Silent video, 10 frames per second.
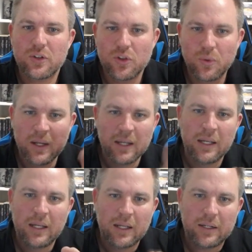you
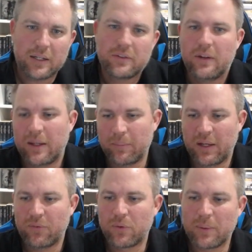next time.
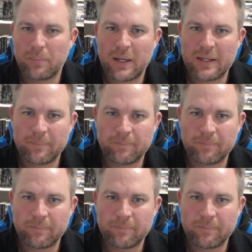Have a good one. Bye.